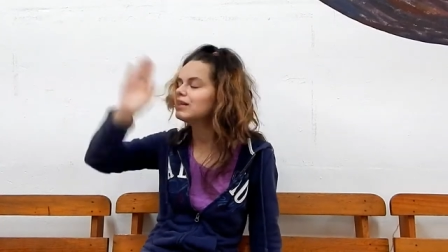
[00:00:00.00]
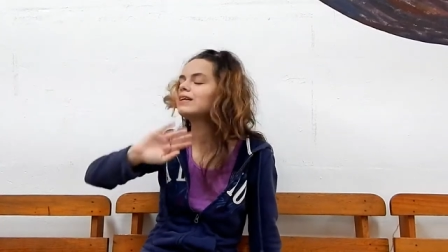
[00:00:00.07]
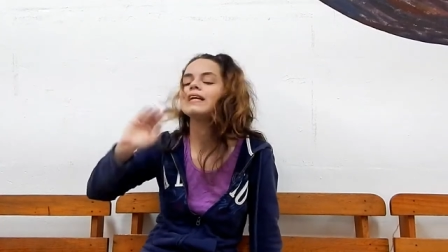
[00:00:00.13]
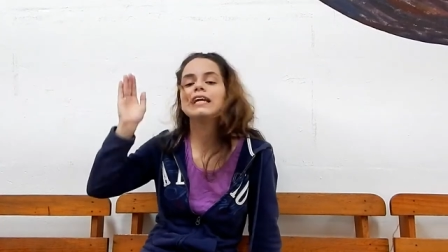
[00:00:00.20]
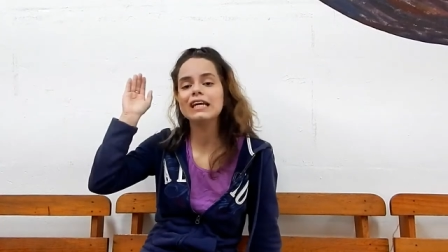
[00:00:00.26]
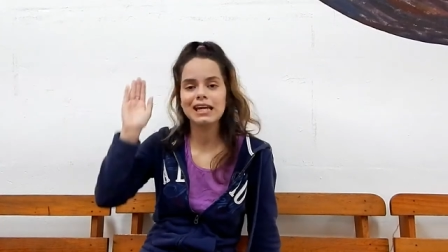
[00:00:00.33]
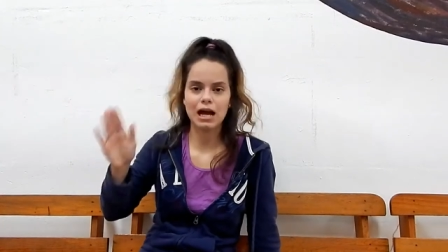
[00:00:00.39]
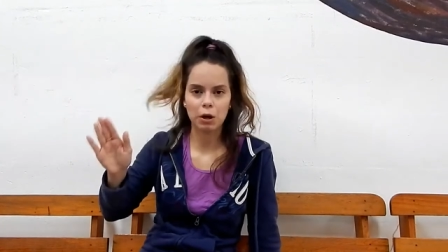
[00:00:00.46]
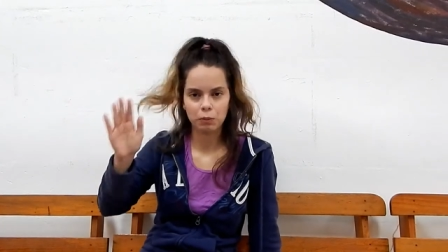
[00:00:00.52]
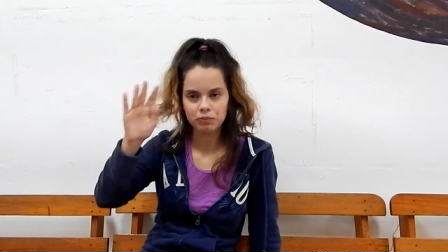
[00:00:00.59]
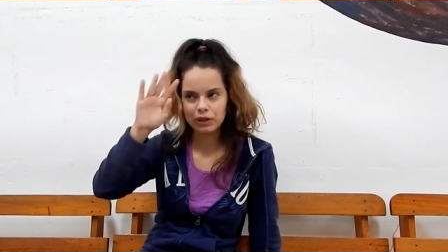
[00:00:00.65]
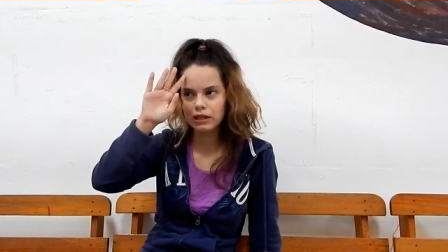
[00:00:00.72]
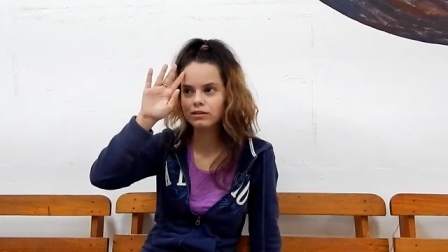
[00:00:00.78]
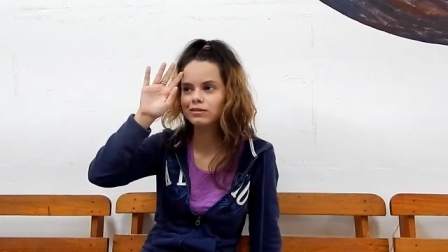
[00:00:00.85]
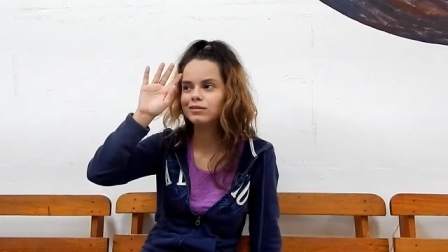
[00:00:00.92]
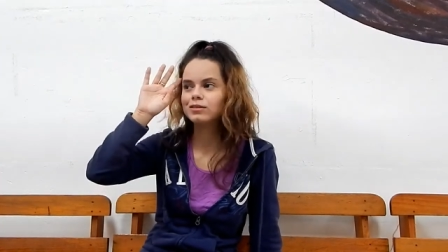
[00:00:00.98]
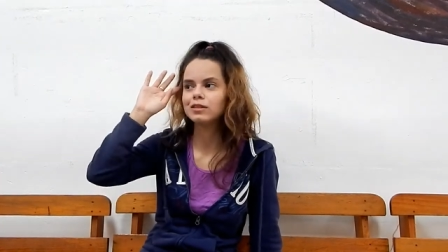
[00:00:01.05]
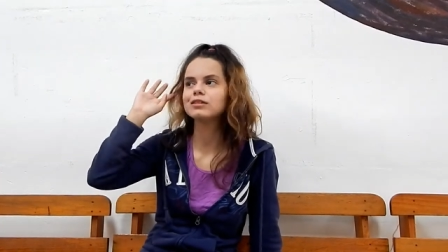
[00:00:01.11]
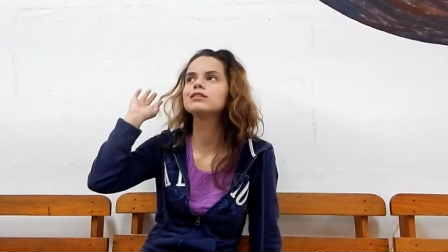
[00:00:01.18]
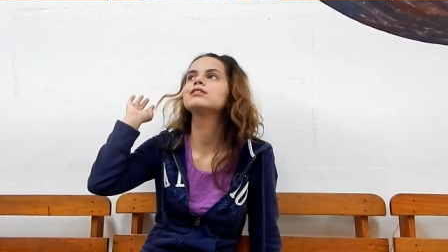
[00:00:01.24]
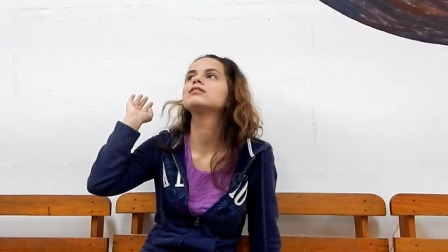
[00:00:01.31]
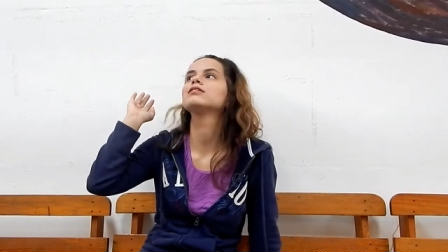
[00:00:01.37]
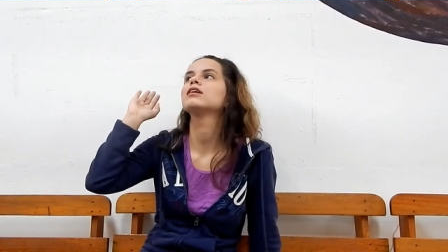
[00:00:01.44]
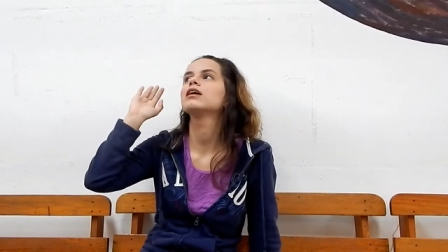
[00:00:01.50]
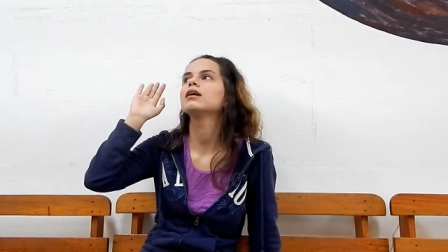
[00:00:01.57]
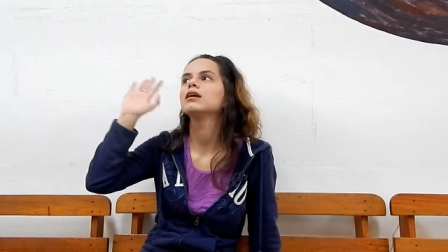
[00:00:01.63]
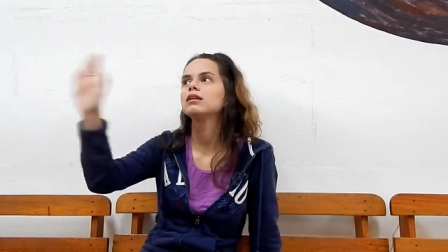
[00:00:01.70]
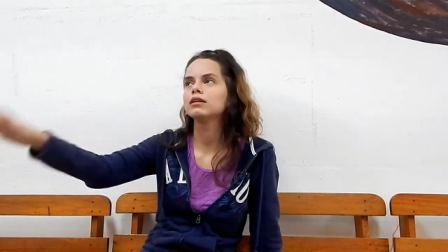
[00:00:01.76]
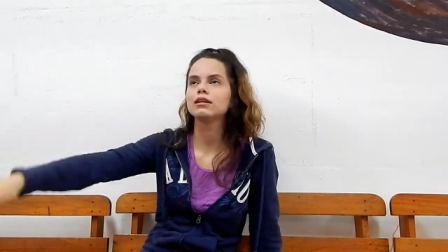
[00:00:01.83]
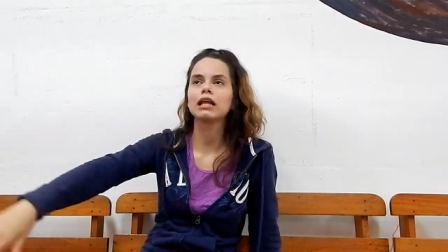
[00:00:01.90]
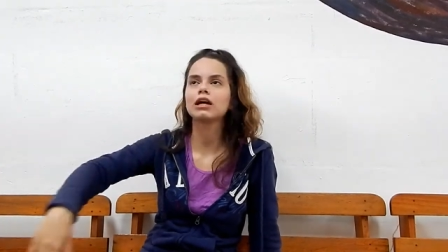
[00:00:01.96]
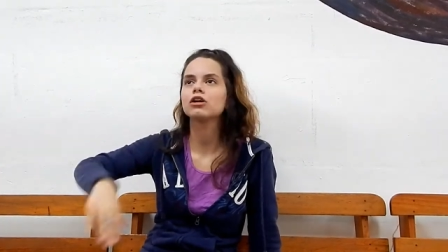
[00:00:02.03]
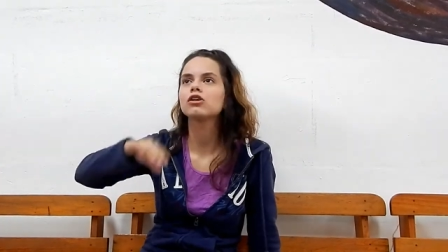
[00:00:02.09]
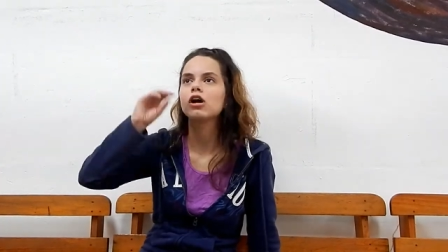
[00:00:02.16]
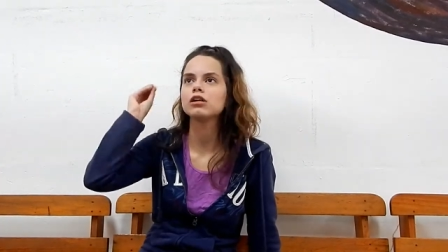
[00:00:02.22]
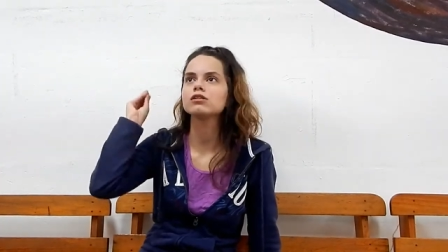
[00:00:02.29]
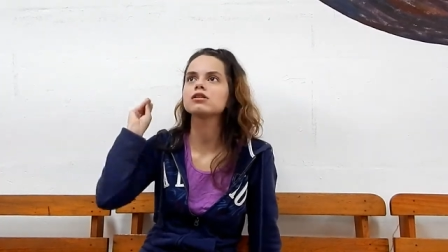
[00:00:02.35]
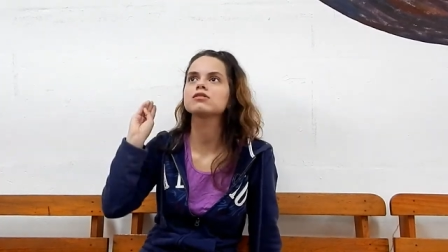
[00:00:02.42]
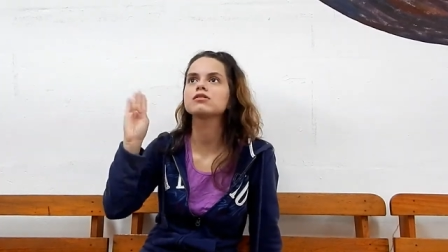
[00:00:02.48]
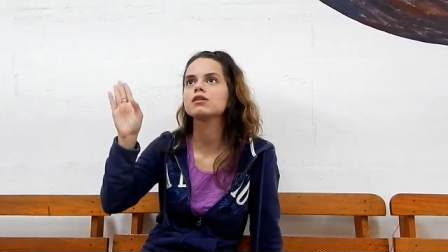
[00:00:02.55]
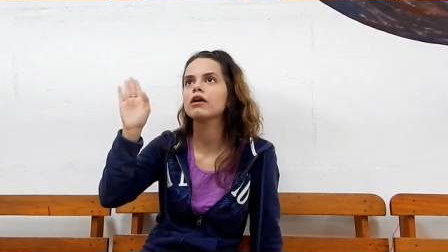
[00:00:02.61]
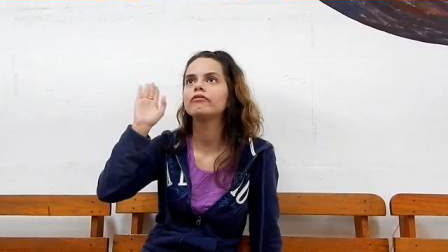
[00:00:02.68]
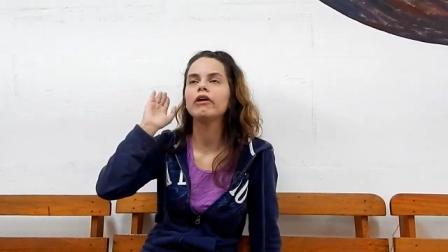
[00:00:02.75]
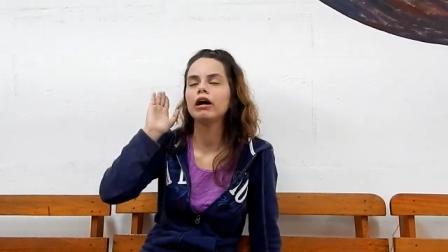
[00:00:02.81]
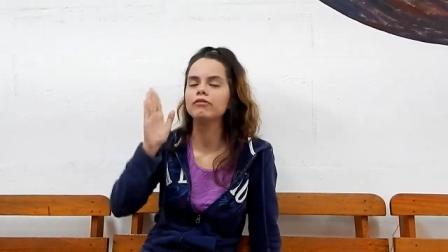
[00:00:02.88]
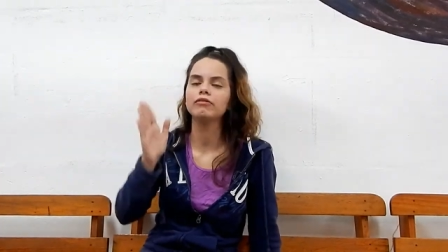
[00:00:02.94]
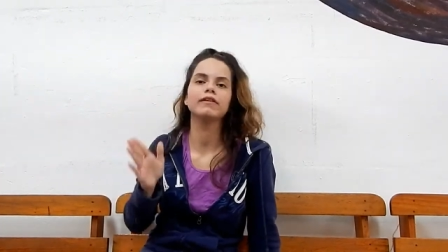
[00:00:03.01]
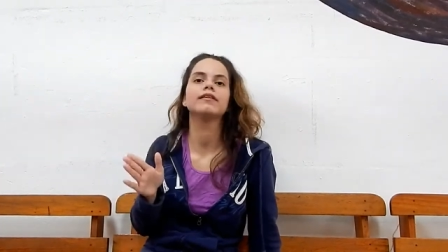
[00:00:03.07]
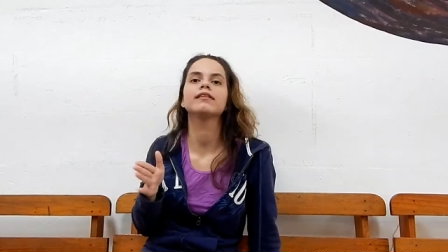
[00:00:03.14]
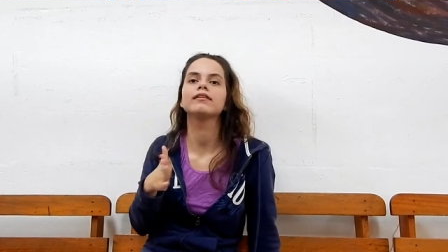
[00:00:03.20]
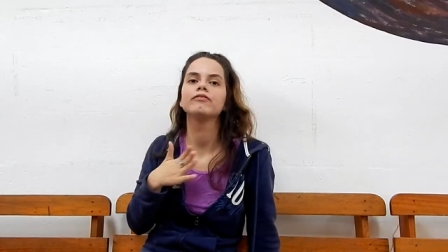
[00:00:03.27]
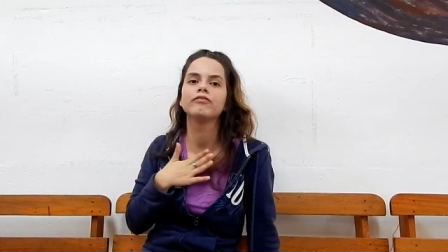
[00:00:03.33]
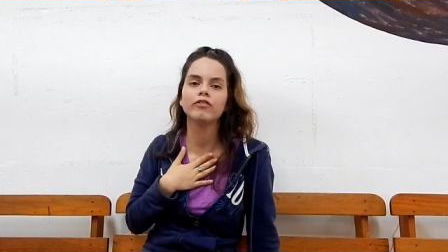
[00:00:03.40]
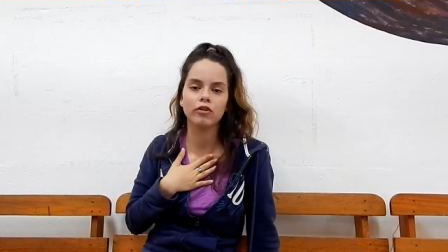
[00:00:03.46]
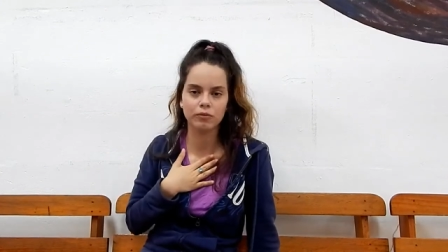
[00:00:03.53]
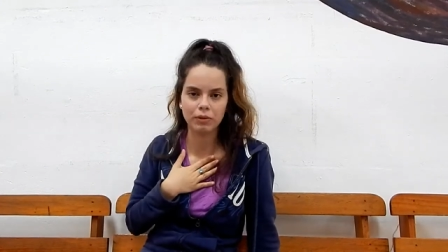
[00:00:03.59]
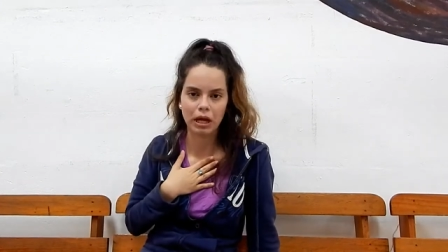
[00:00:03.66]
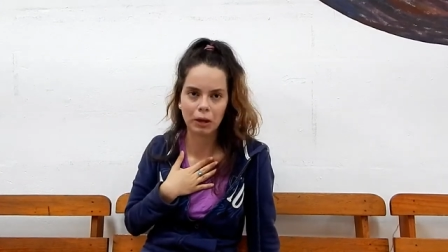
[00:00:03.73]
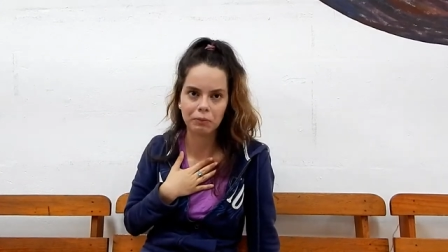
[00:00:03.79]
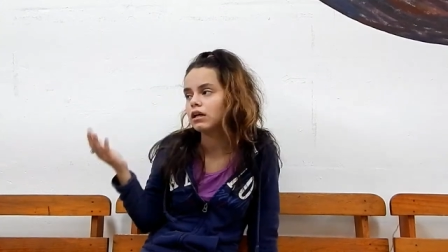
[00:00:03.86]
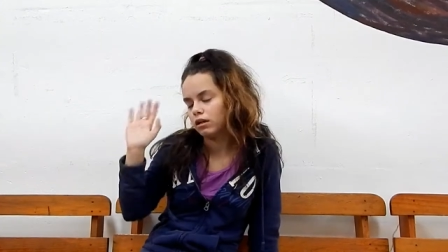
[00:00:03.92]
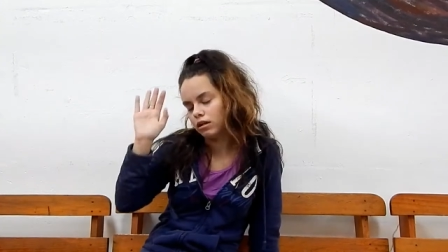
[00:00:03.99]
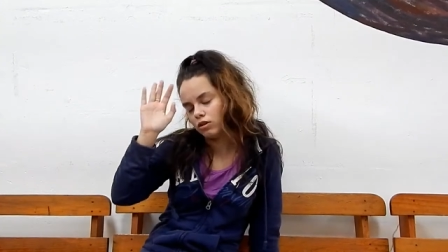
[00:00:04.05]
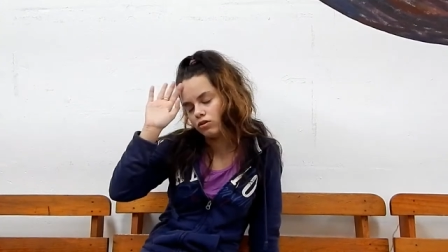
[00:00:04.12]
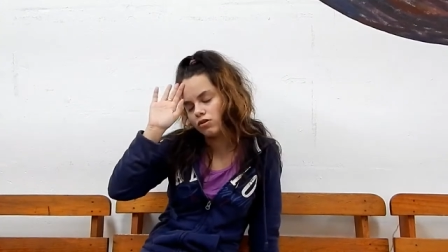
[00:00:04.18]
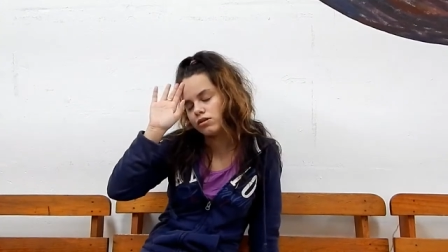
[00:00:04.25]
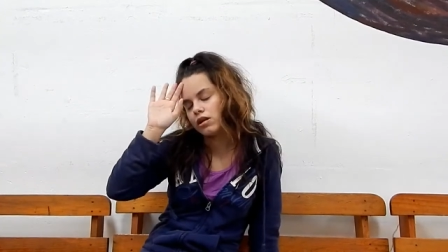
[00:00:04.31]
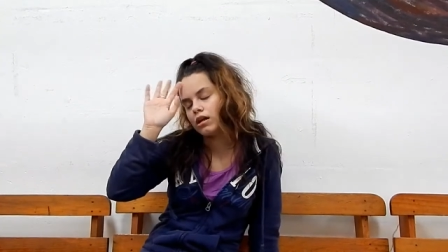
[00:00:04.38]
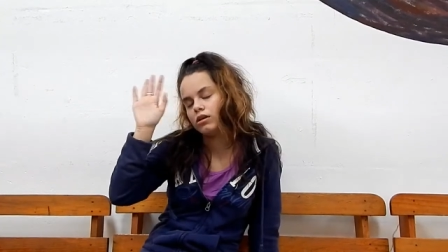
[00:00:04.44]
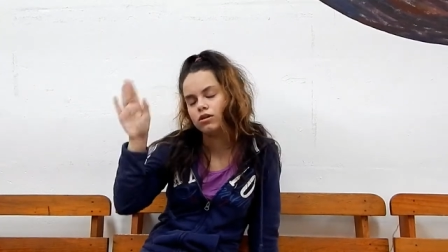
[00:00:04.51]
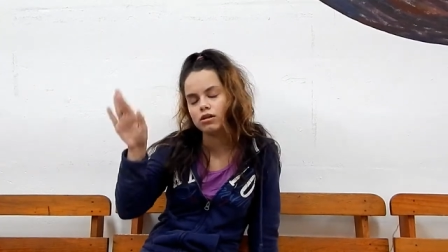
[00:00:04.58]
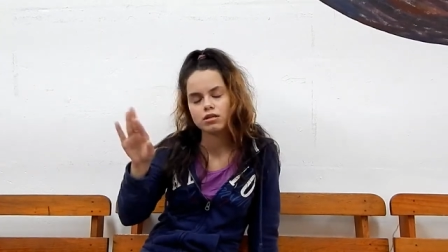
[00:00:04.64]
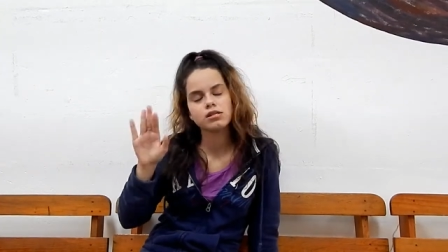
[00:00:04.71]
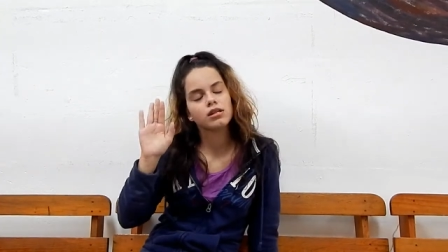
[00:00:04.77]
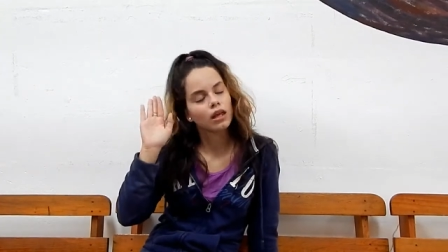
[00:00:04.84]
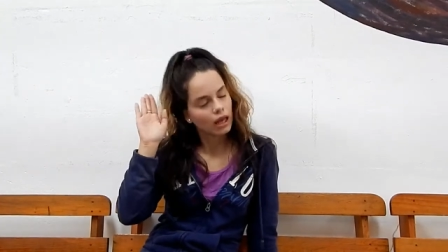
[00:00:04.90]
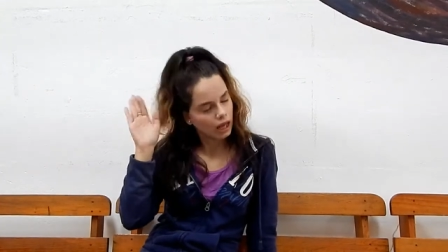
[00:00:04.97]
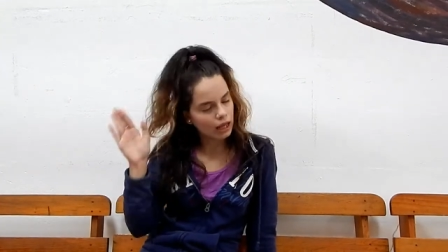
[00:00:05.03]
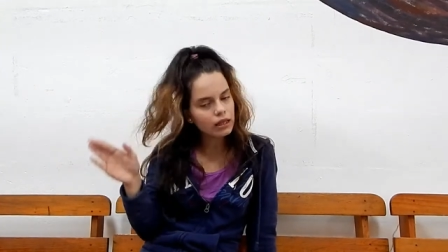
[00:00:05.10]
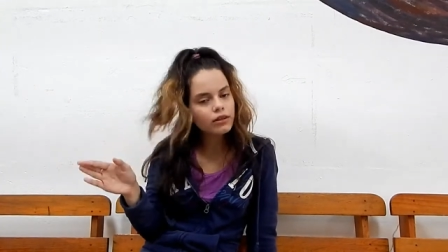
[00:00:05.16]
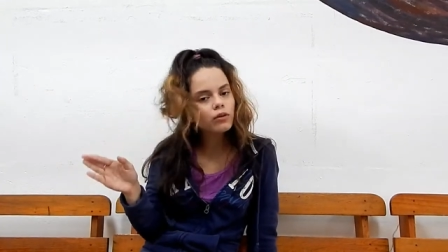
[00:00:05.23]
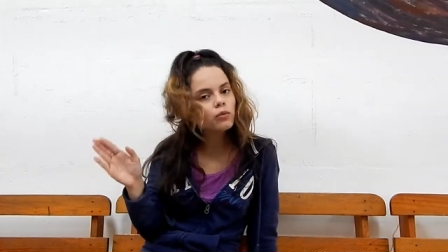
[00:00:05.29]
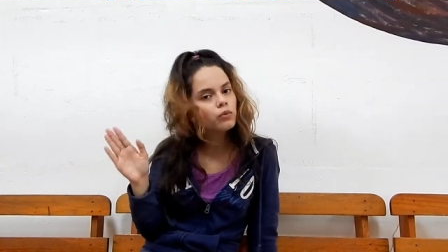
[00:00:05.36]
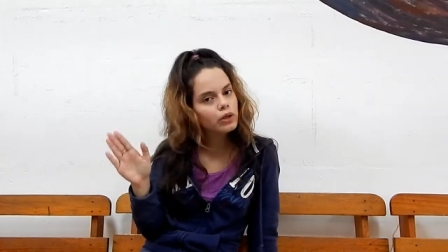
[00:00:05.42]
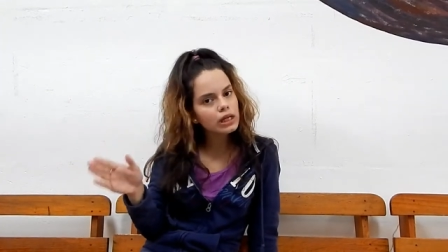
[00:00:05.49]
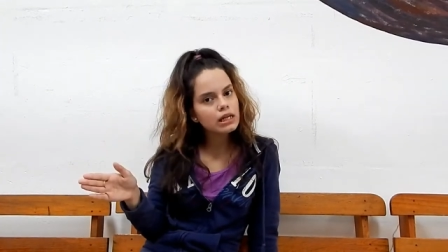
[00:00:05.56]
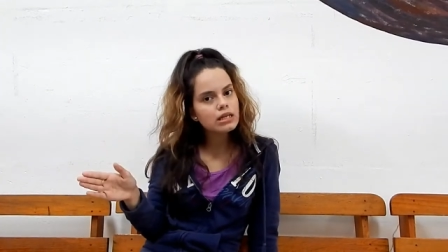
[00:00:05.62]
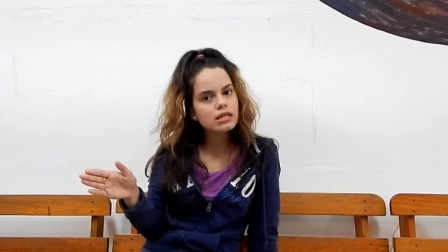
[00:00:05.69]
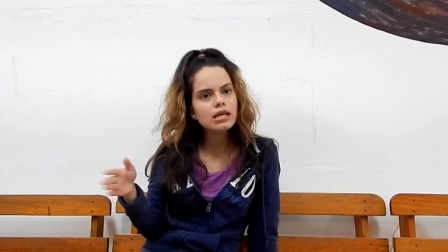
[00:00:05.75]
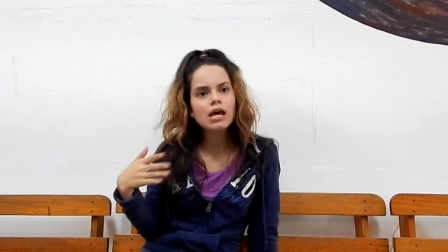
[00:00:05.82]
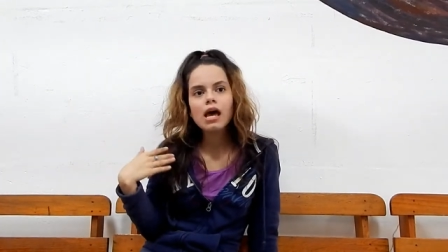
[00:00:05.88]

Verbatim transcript: yeah it's just the crux of everything for me and I just I just can't with it